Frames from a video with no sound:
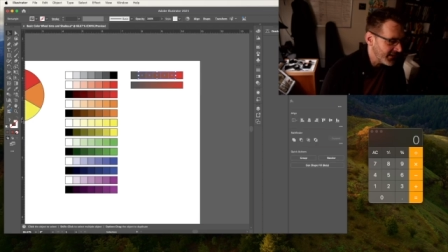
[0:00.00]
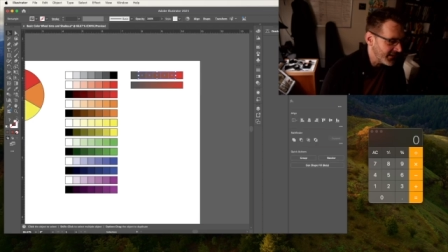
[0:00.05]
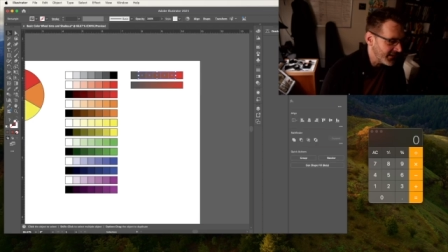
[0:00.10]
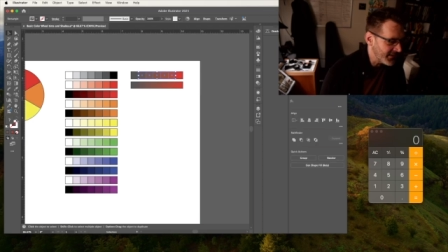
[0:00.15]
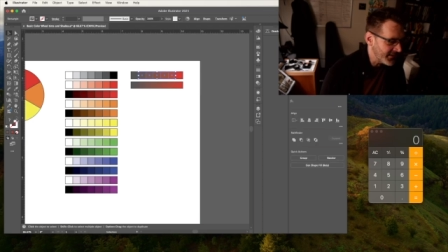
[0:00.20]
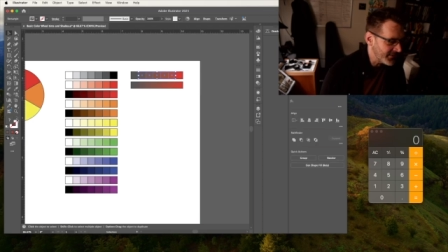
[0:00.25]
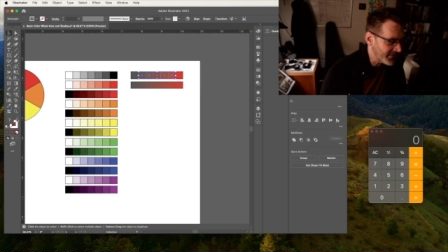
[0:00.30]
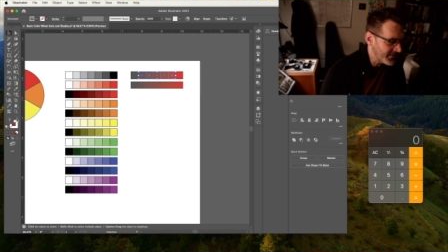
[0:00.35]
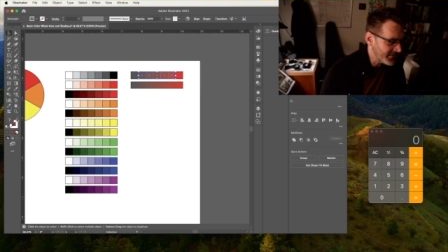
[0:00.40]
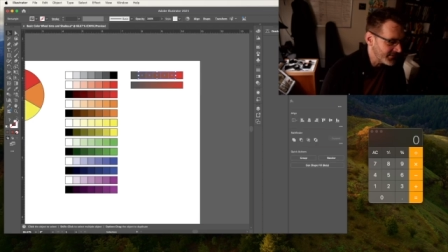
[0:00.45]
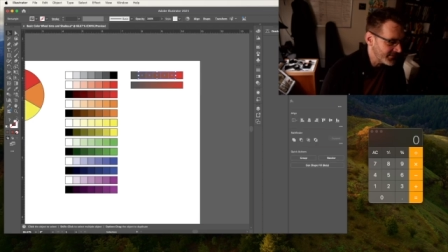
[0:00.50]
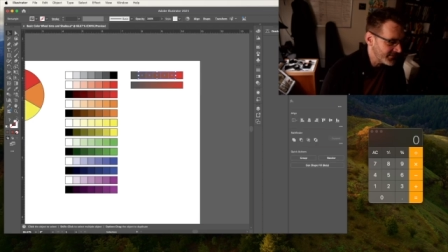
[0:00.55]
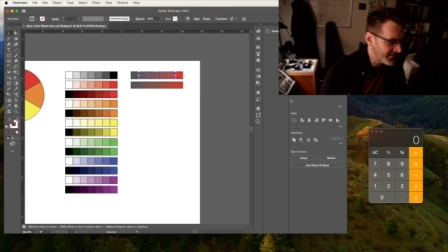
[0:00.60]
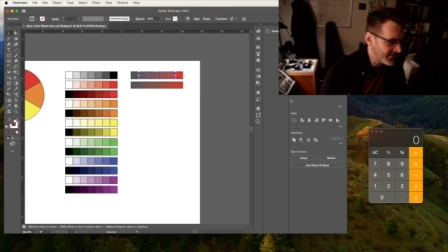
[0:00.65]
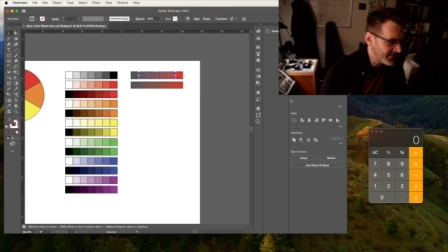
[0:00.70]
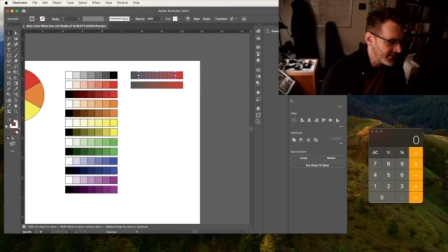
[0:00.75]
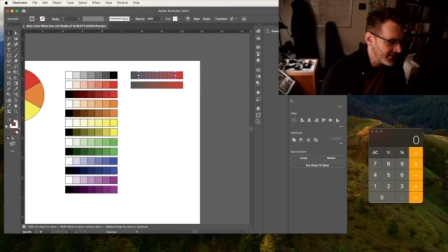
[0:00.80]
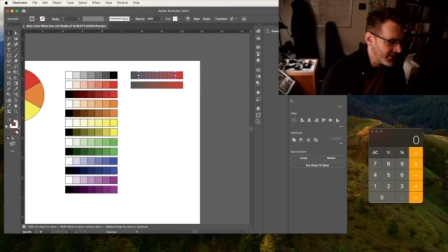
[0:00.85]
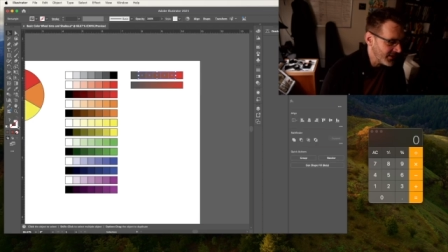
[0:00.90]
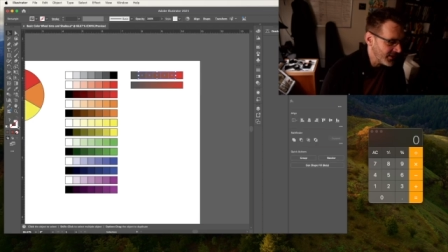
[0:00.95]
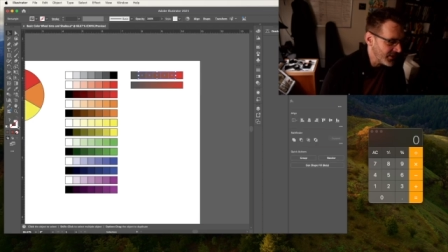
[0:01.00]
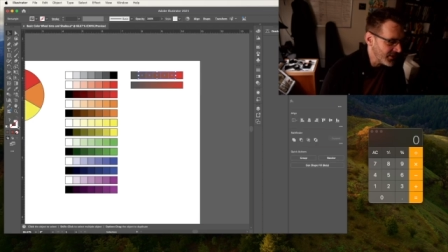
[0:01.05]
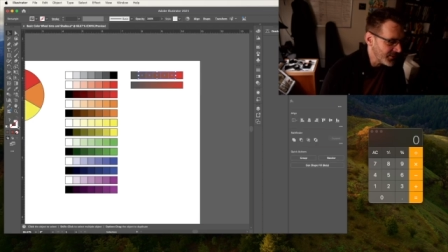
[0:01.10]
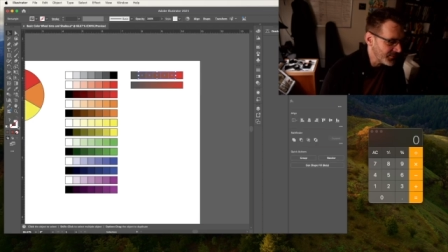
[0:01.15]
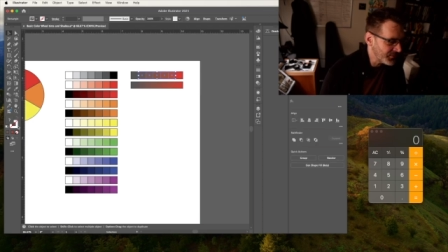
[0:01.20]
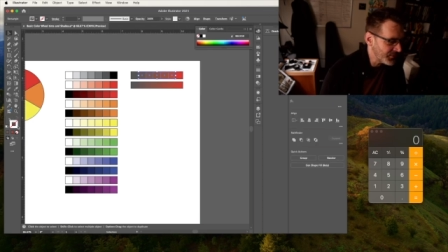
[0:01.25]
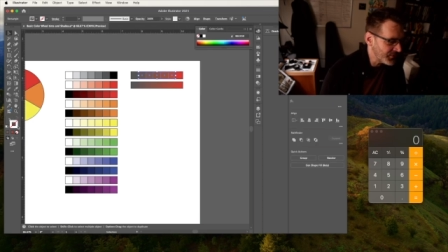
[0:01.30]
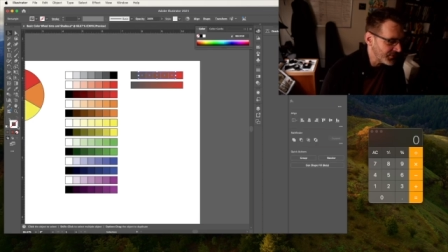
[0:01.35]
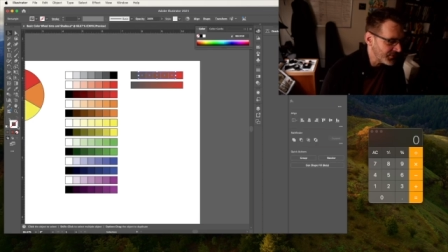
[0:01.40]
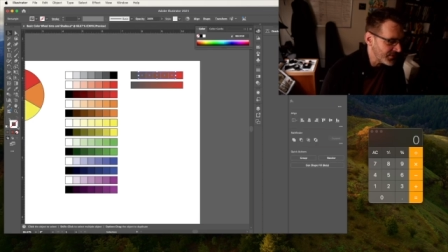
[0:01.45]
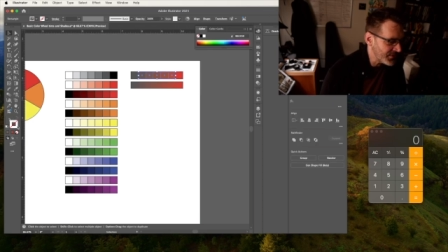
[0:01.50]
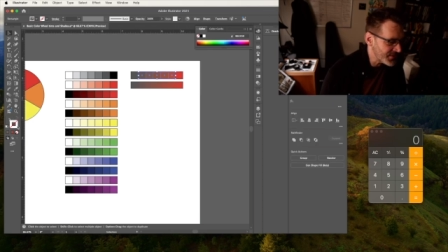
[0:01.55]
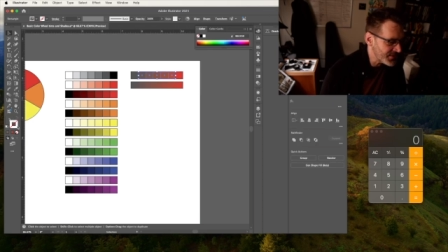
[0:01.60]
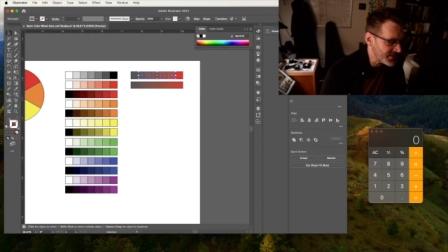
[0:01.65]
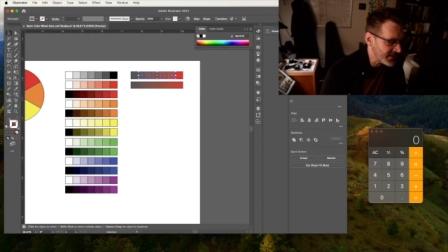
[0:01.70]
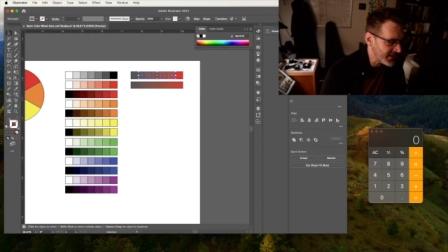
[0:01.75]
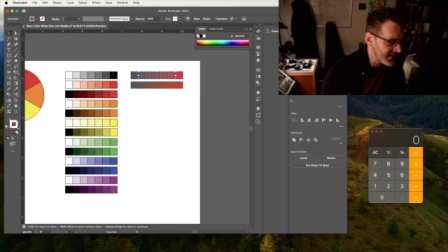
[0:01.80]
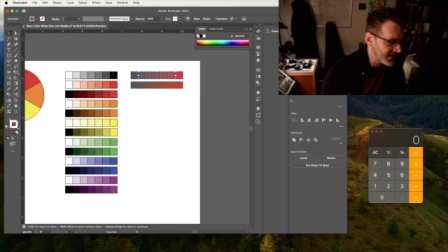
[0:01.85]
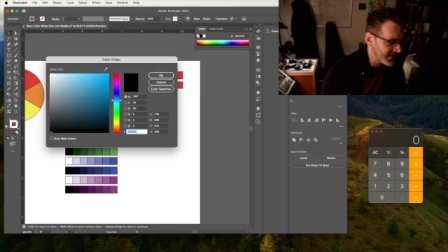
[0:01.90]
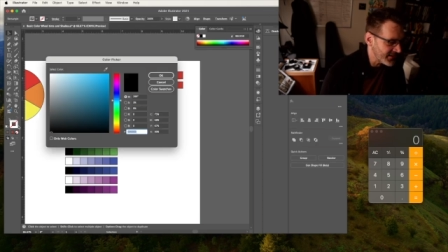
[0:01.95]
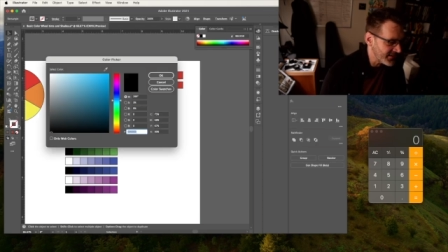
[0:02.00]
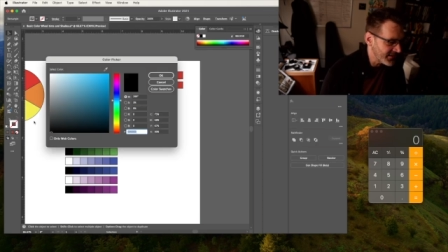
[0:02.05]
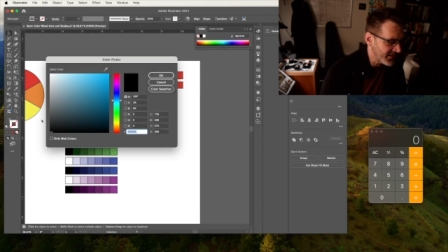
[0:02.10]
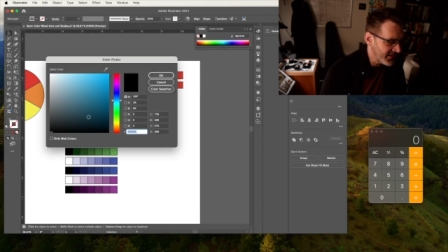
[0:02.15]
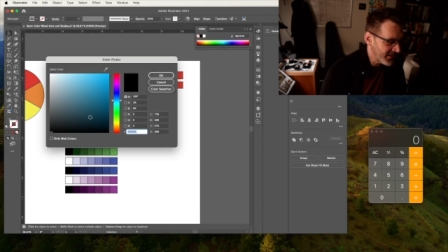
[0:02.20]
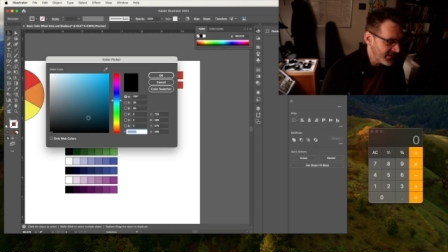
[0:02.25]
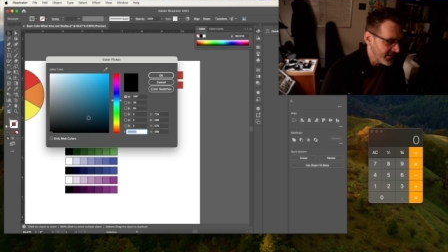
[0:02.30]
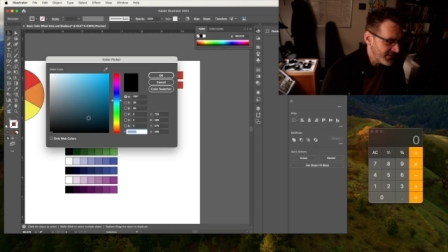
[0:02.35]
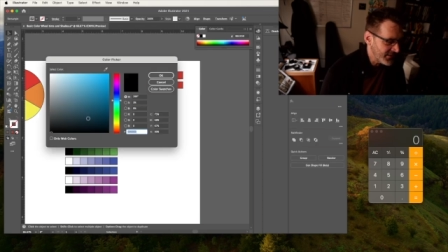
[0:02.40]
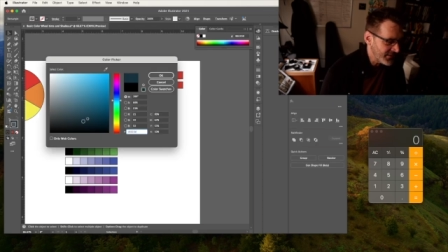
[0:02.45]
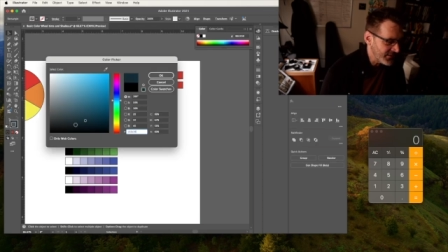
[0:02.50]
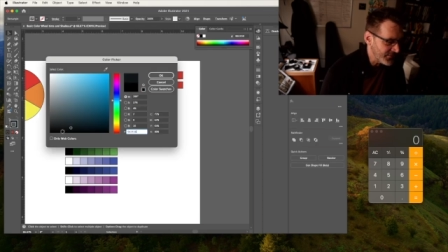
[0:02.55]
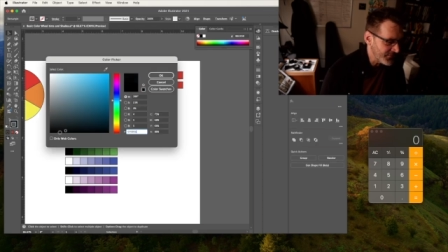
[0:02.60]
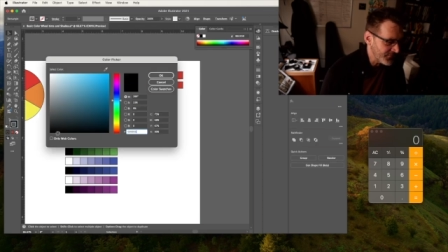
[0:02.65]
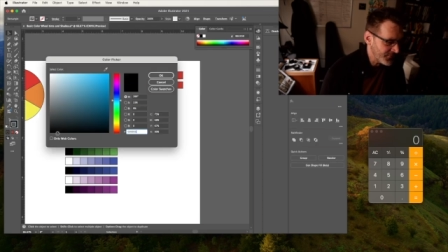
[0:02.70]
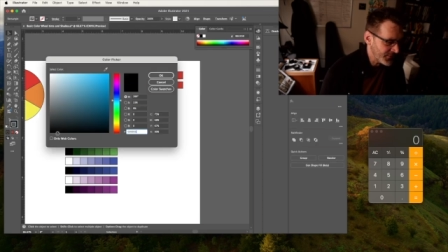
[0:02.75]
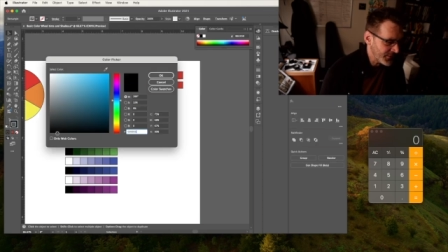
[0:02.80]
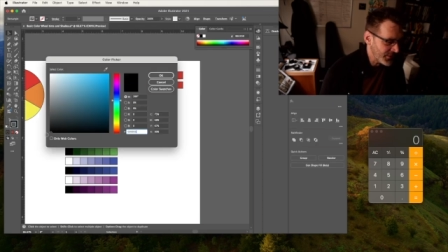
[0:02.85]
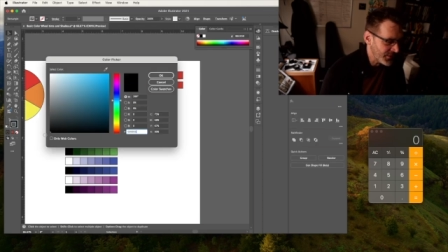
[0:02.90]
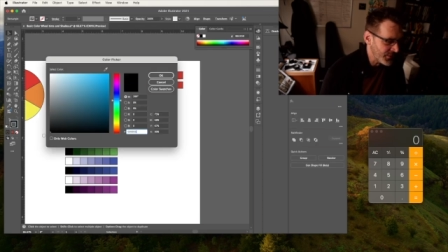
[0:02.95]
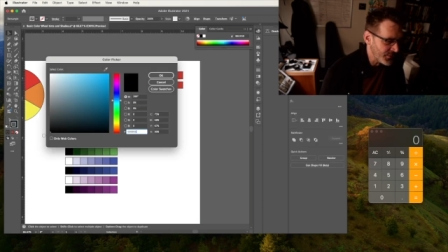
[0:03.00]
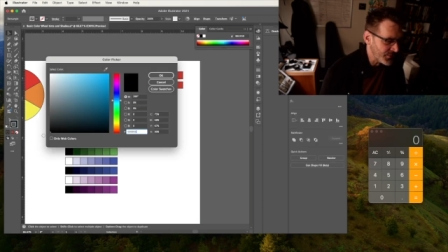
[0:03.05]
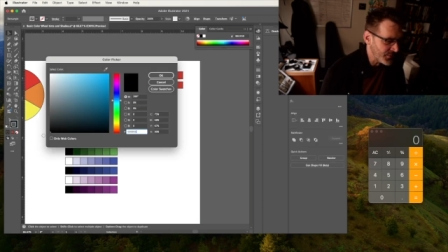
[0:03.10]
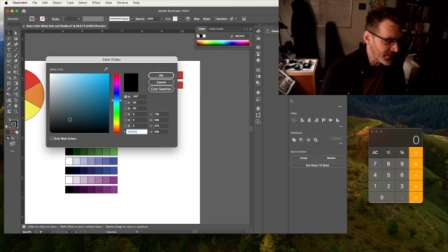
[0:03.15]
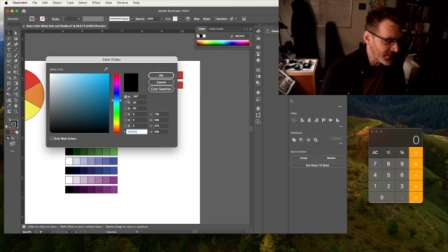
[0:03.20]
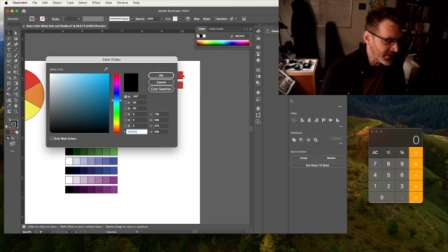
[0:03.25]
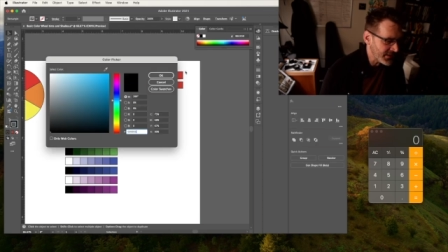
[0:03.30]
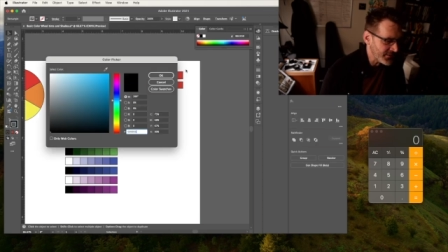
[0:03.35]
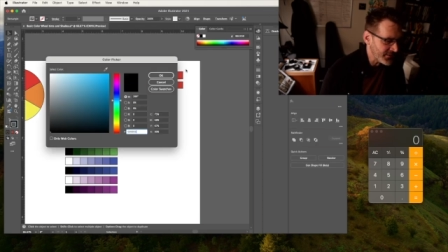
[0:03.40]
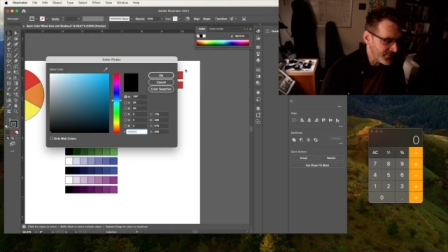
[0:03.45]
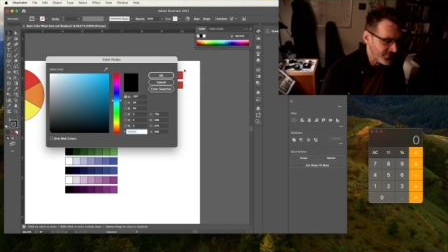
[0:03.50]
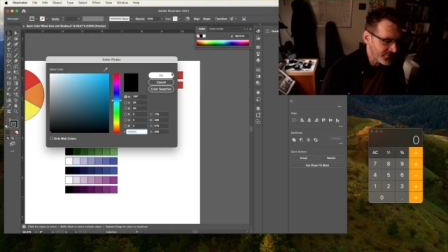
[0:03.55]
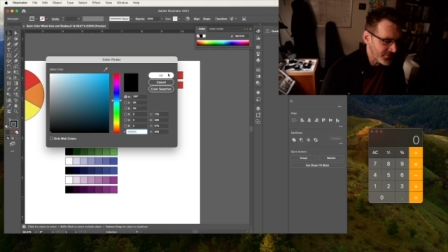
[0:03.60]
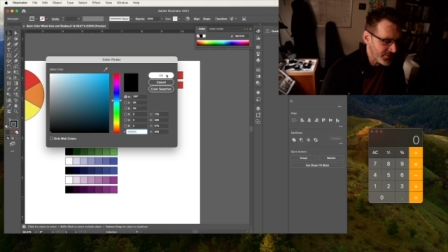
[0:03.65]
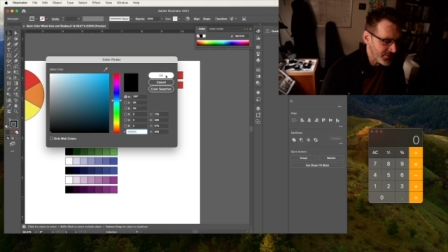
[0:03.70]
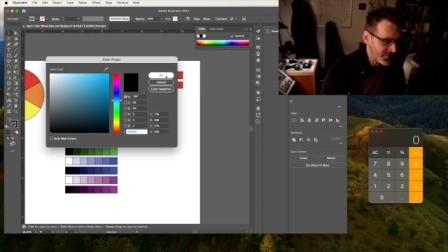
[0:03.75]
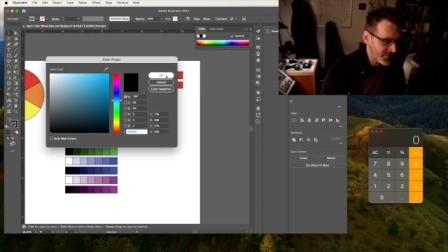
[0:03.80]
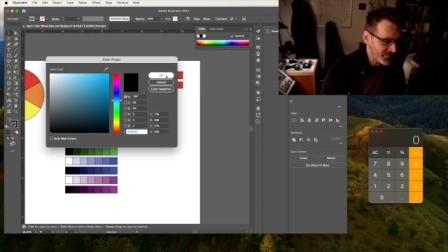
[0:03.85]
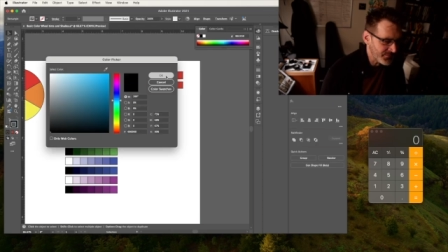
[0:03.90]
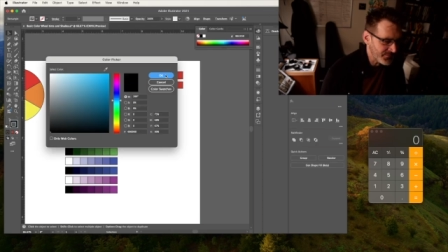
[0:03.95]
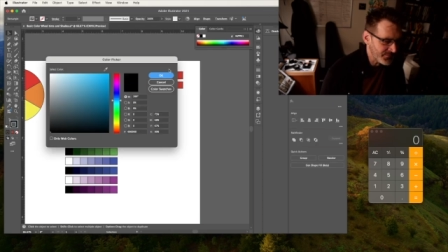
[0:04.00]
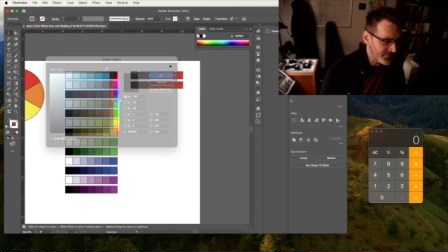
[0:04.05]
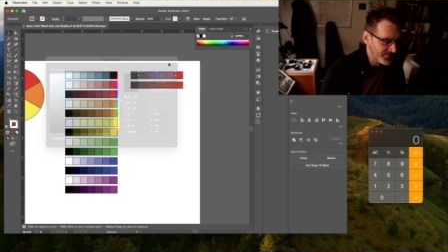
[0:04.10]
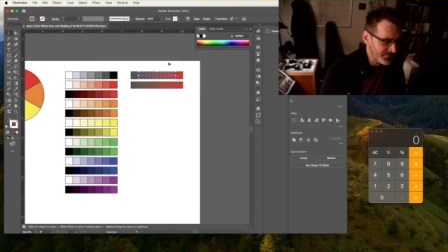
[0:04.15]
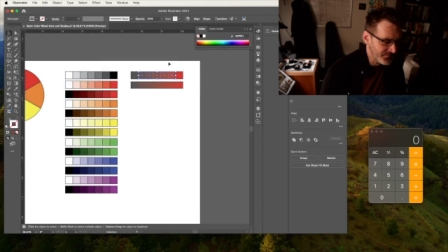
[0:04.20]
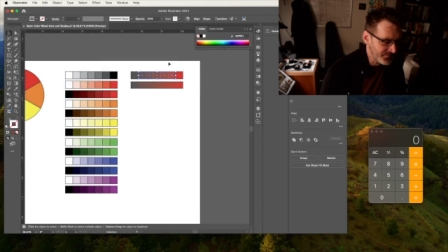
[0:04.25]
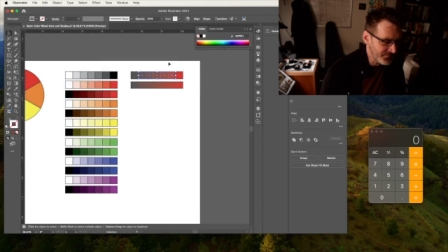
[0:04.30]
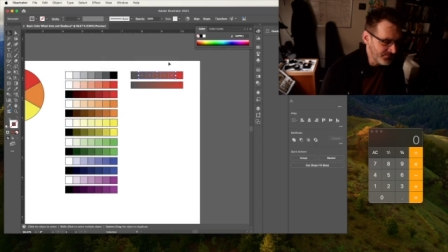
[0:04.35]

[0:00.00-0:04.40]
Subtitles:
helps us understand the flow getting from